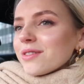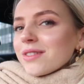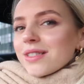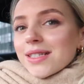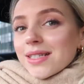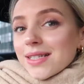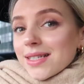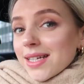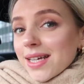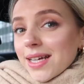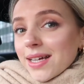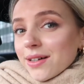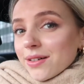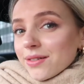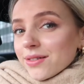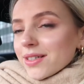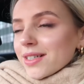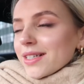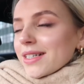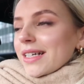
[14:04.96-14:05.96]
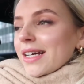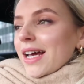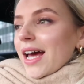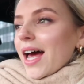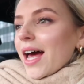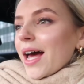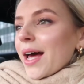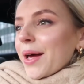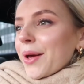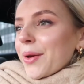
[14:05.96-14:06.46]
But
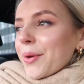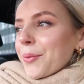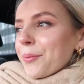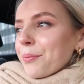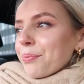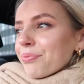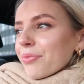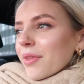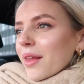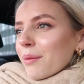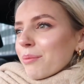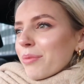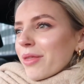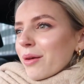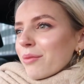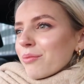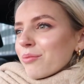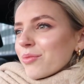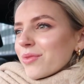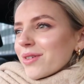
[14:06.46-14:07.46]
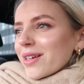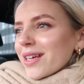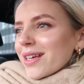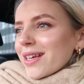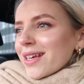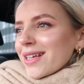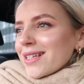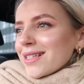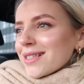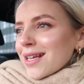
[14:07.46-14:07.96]
then
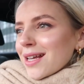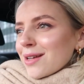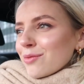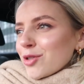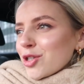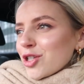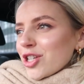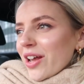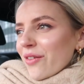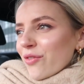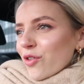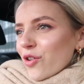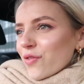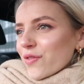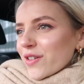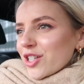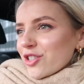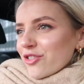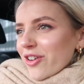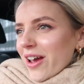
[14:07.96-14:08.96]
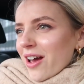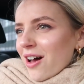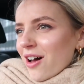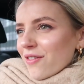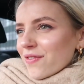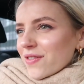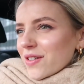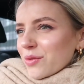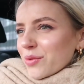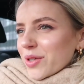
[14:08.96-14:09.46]
he decided we should have coffee straight
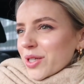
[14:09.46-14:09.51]
after,